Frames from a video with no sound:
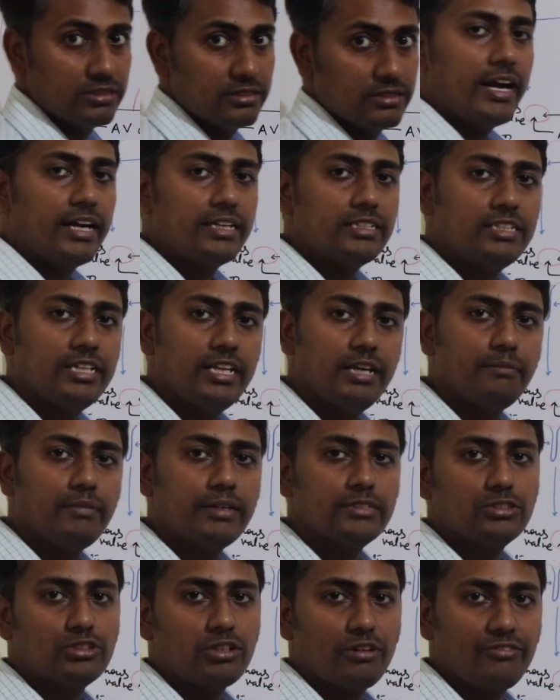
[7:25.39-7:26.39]
At 3
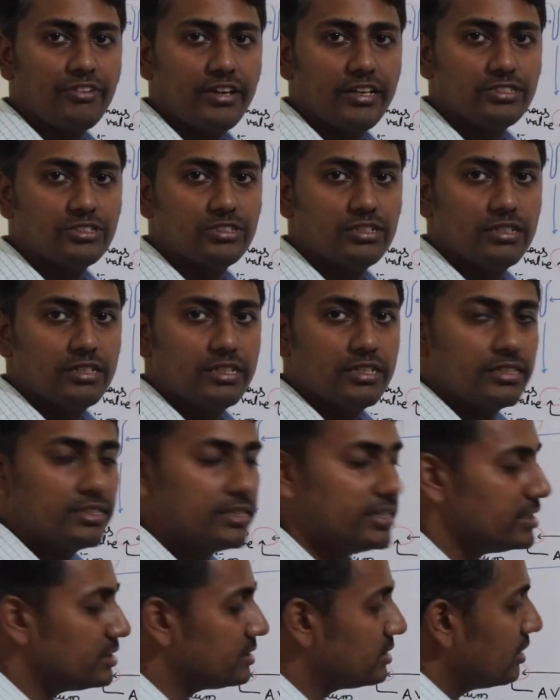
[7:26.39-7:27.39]
months of age,
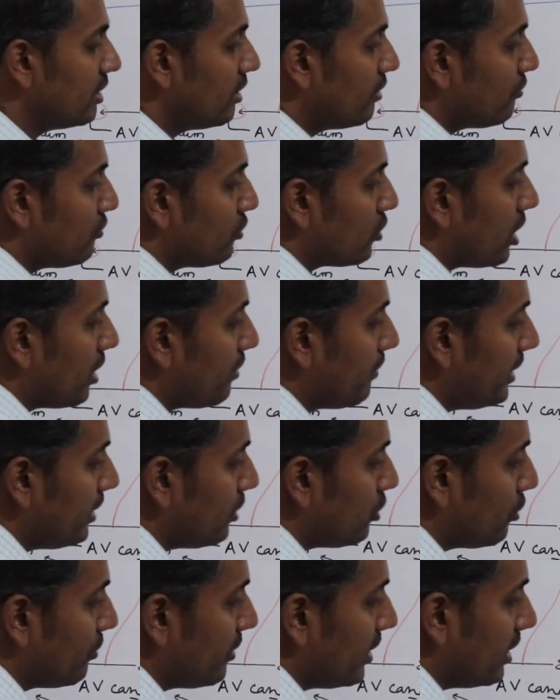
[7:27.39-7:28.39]
this
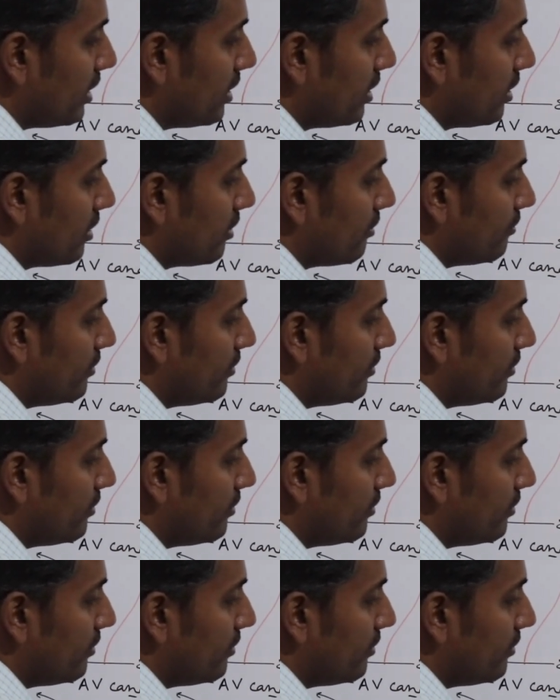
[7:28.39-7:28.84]
foramen ovale